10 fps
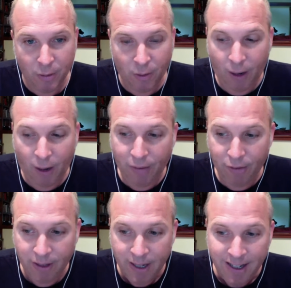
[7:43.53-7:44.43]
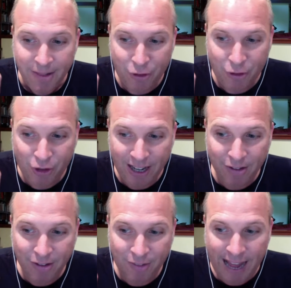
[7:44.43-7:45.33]
However, the chance
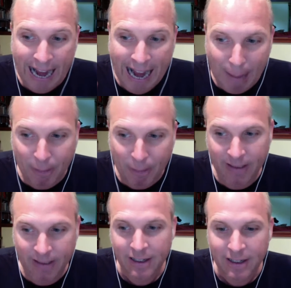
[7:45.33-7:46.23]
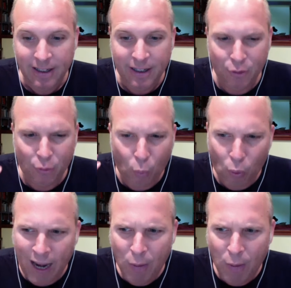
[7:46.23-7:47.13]
of that happening is
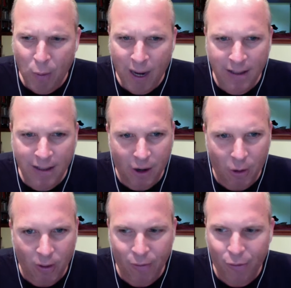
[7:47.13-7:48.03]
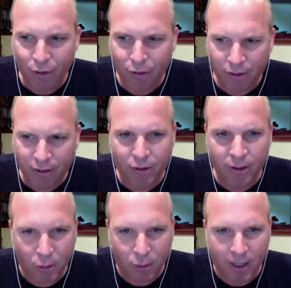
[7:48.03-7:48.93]
way, way, way low if you're
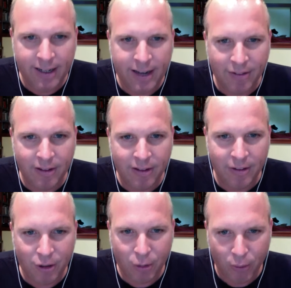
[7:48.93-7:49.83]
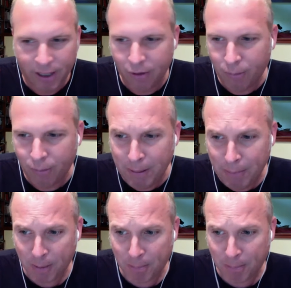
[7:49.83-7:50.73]
delivering great content to your readers. People
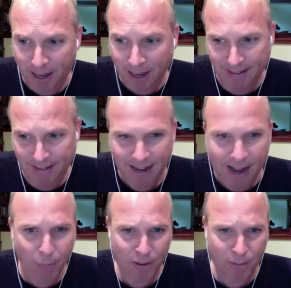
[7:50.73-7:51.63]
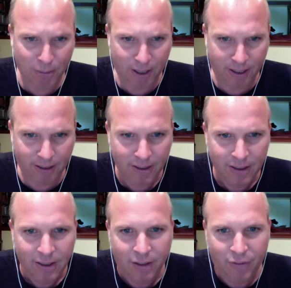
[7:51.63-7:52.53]
complain. I would complain
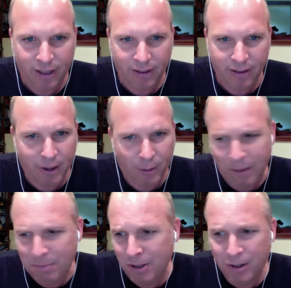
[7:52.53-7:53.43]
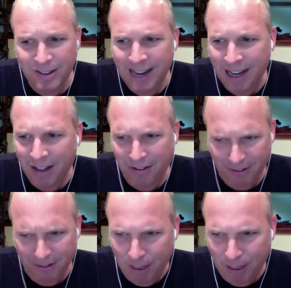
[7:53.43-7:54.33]
if and you can tell a
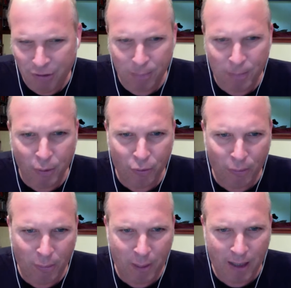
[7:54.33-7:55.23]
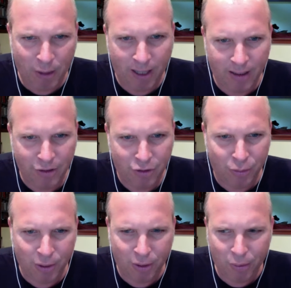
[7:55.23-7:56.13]
sponsored post from a mile away that's just
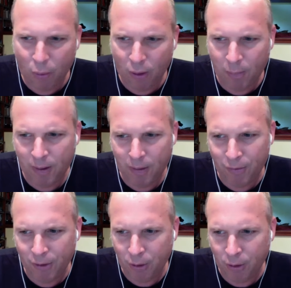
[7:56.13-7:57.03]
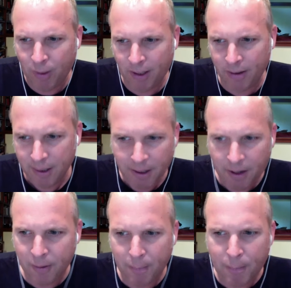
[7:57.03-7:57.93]
been thrown up there for a quick
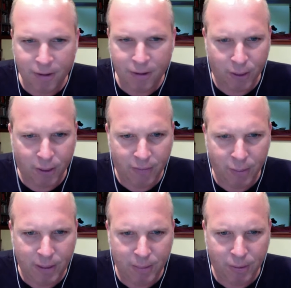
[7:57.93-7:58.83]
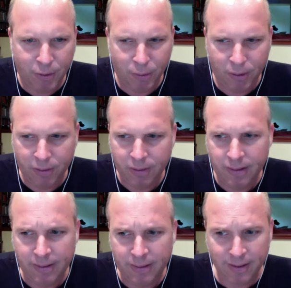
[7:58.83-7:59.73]
$100 or whatever the people are doing
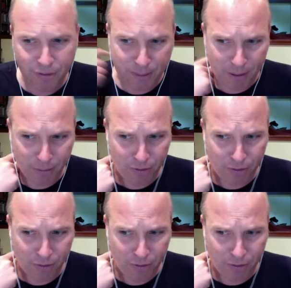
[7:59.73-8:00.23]
things about.